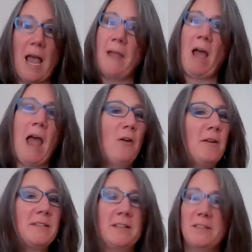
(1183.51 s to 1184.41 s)
I
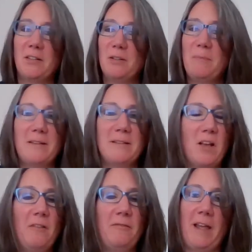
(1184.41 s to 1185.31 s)
always considered
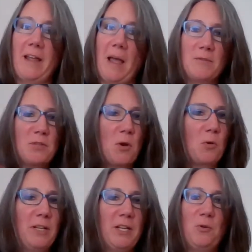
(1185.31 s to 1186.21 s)
myself like I was
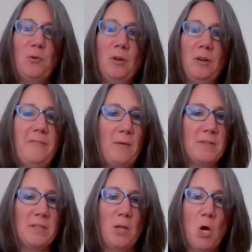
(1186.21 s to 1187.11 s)
totally cool if I
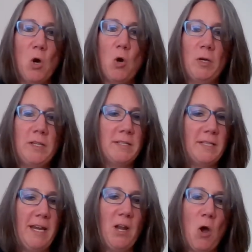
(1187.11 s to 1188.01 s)
was alone and
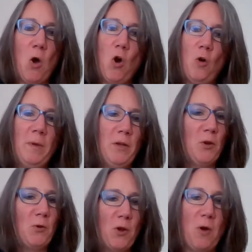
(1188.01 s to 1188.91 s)
staying home and
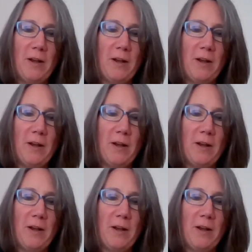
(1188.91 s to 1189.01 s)
no,